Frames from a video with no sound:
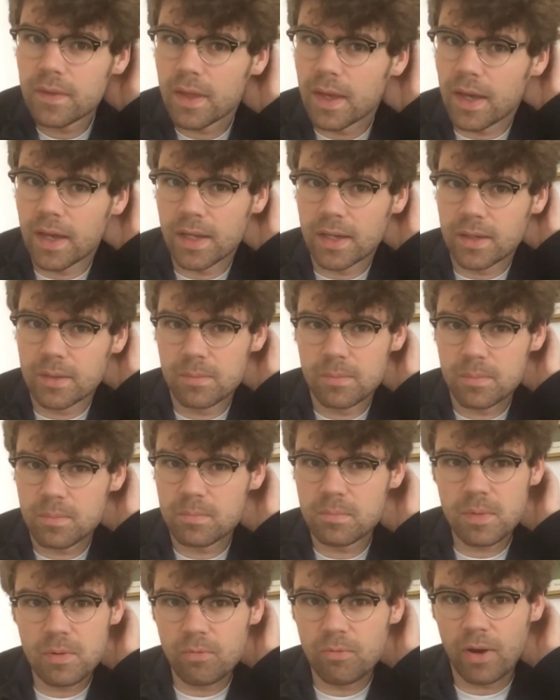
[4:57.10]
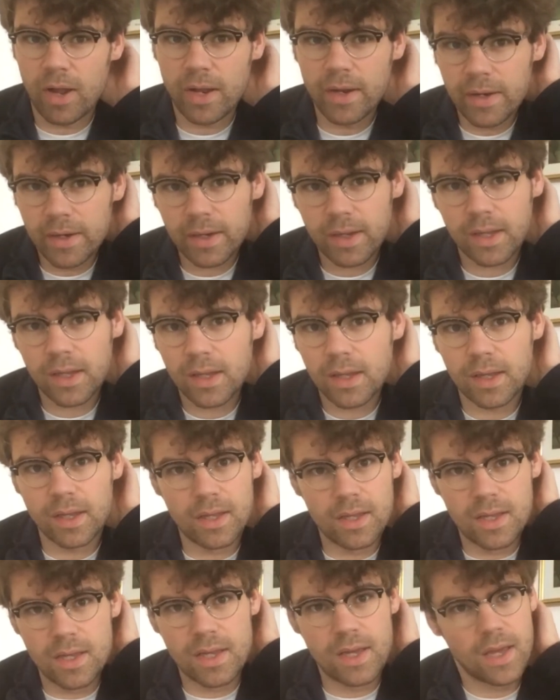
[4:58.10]
and Miranda
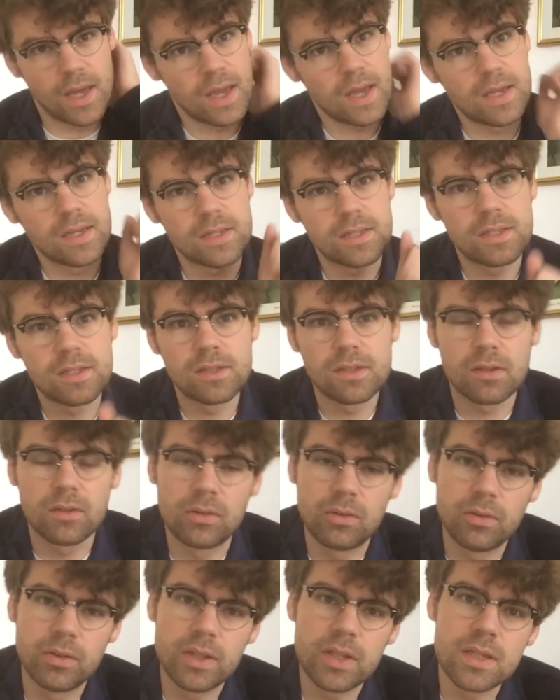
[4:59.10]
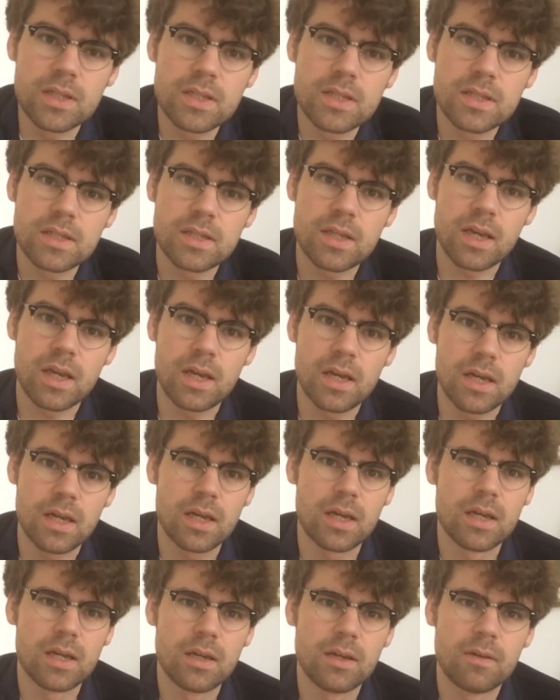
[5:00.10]
has all these
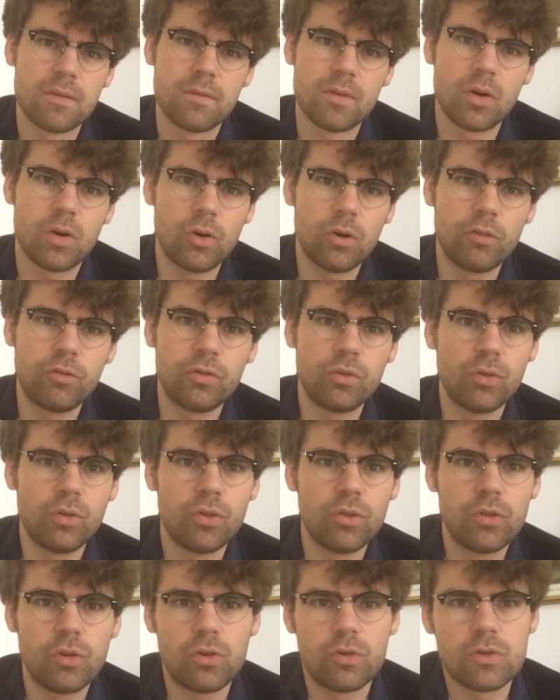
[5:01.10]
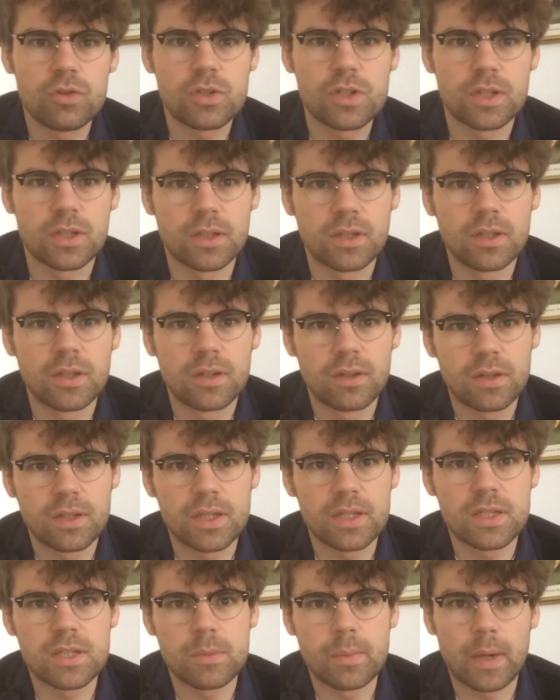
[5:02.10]
awful thoughts and
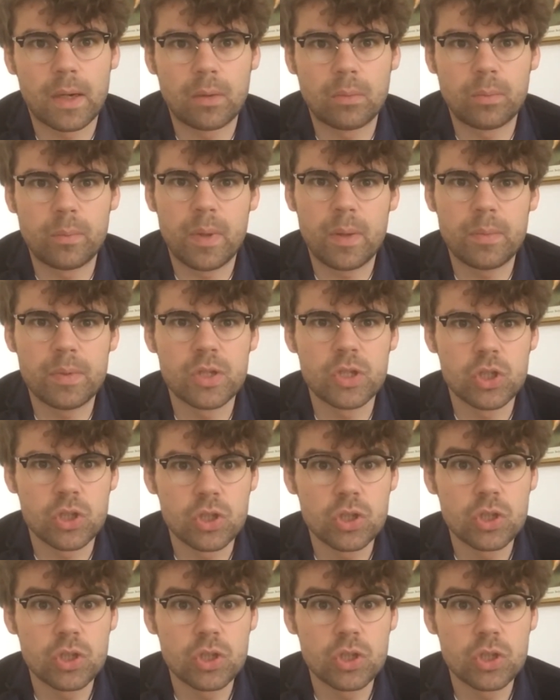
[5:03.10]
thinks about maybe she